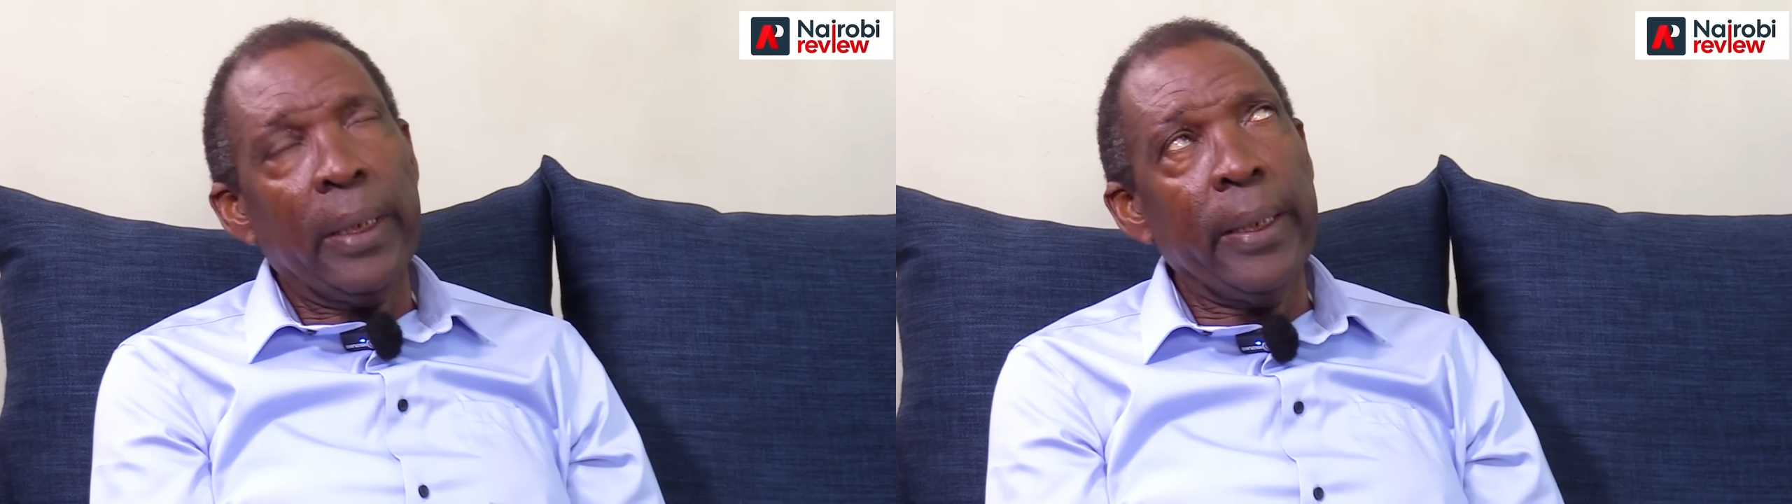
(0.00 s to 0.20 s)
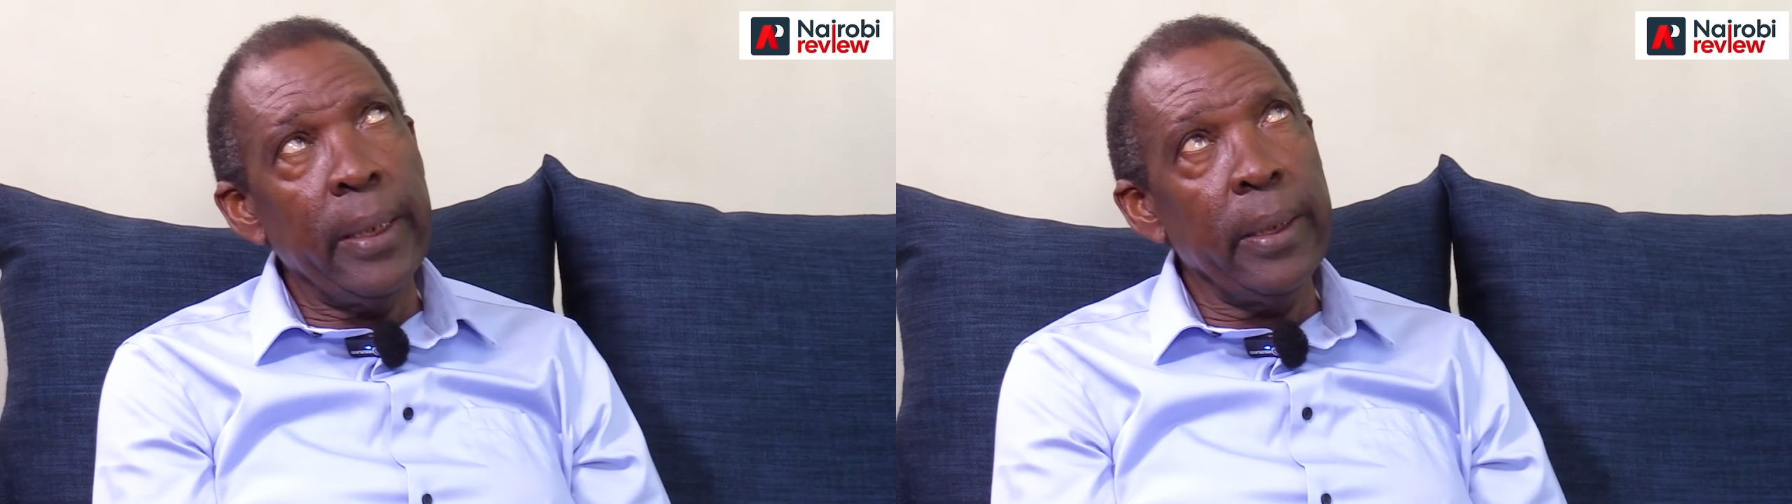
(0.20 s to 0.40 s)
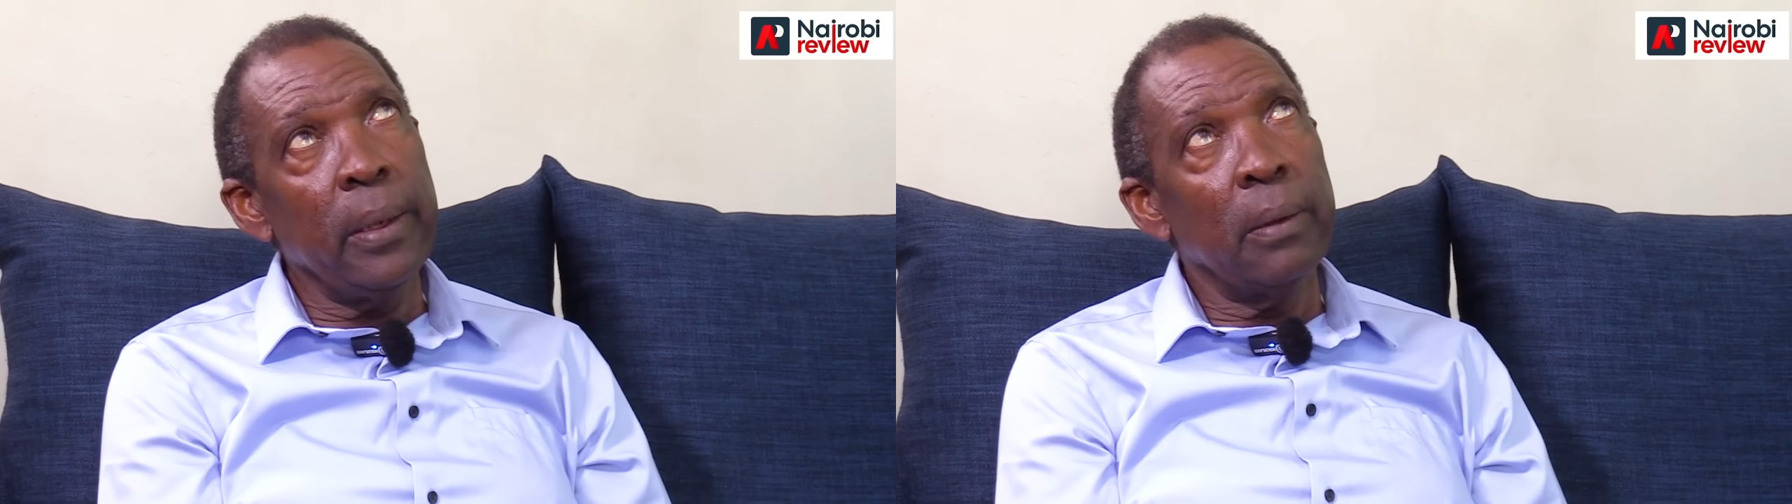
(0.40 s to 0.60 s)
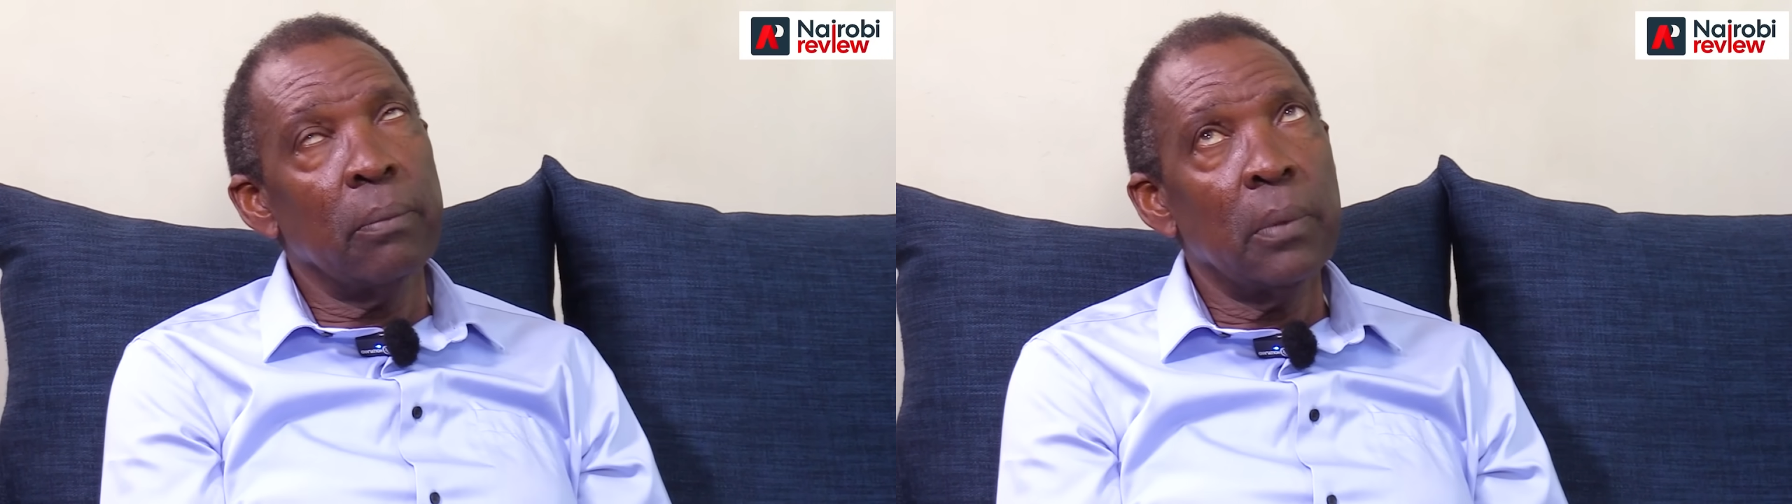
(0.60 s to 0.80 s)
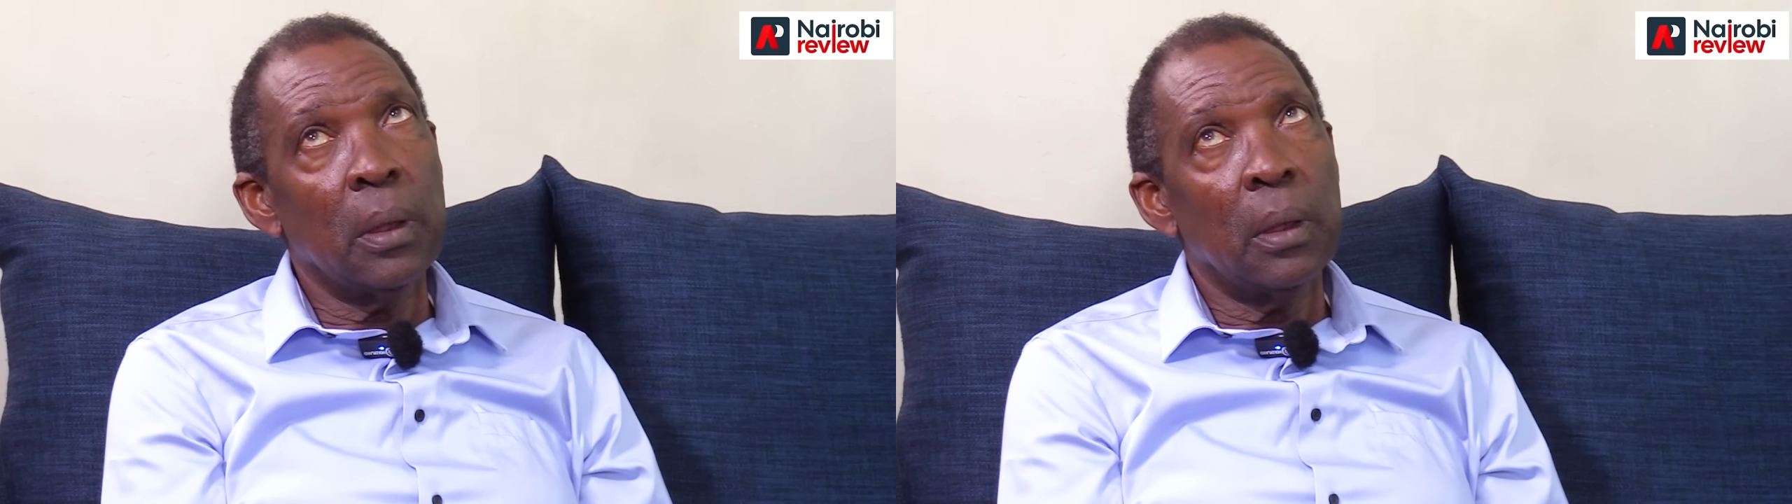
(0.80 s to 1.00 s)

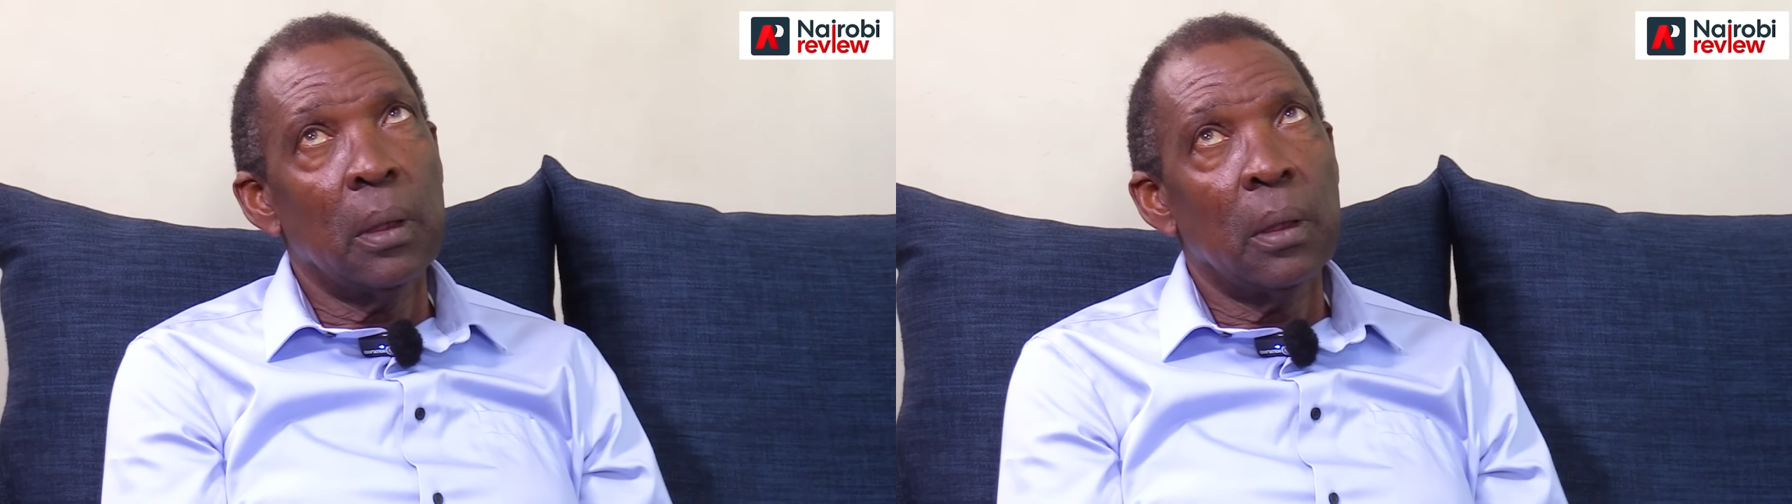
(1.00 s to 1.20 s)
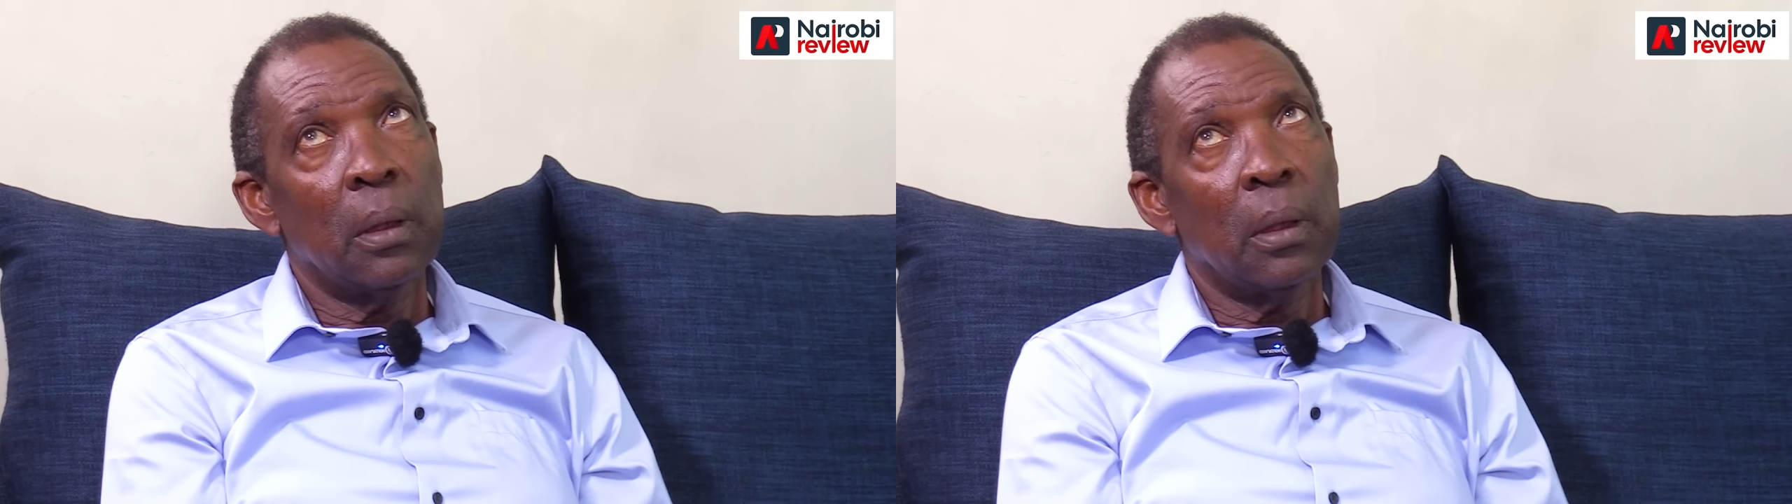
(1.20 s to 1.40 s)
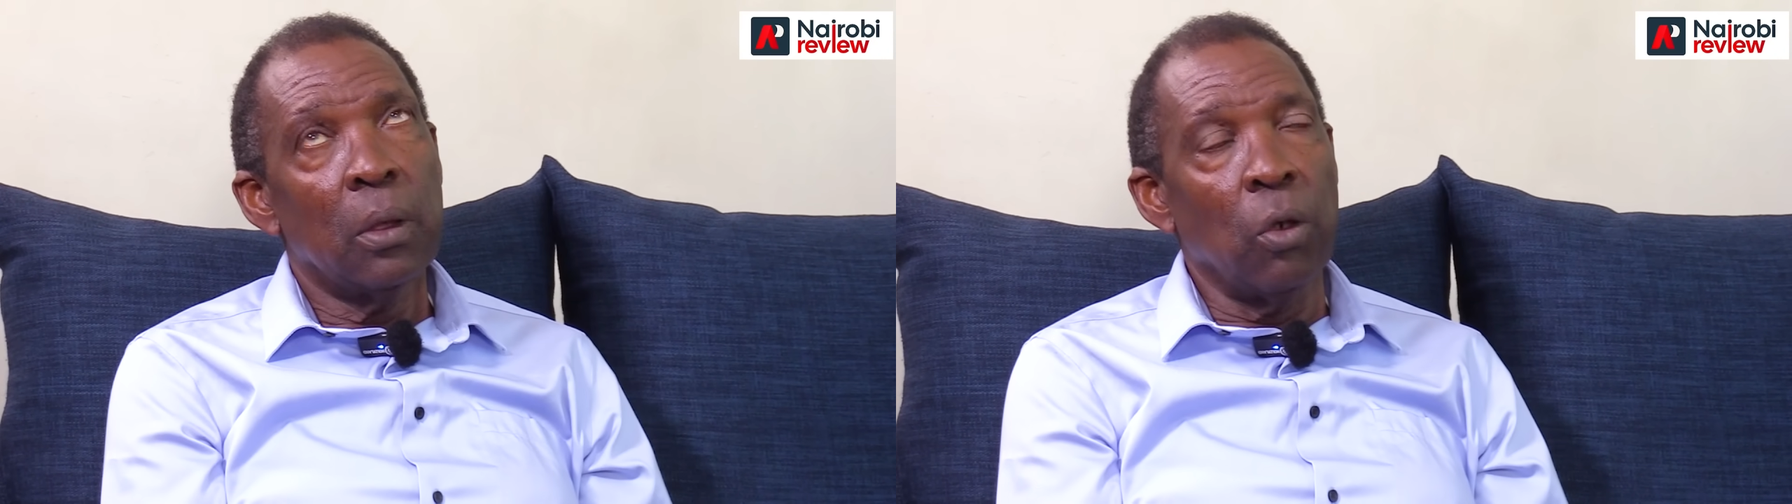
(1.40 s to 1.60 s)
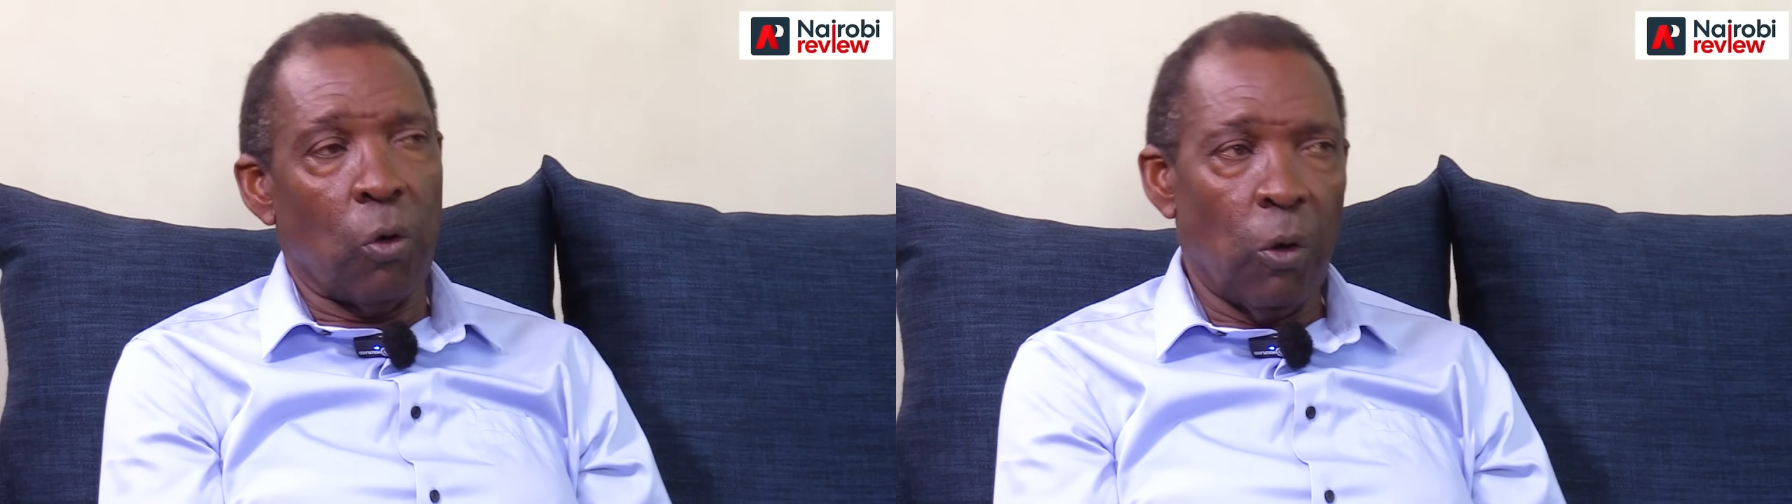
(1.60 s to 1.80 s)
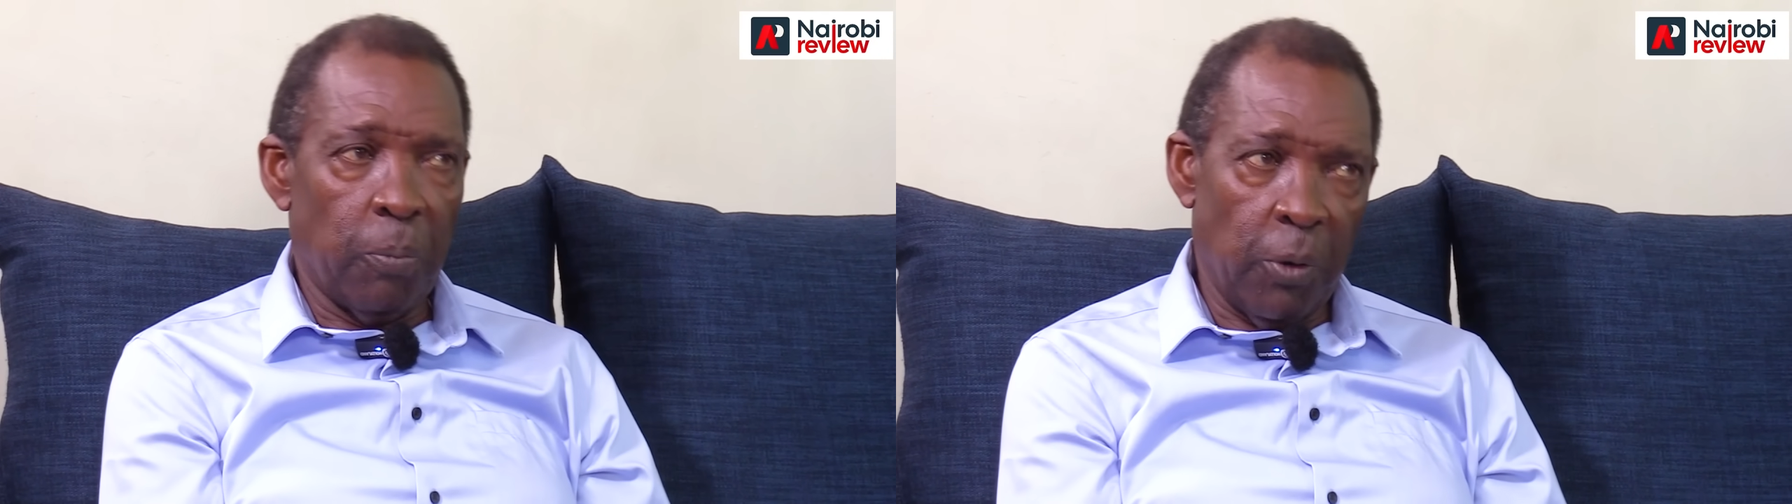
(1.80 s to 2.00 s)
in local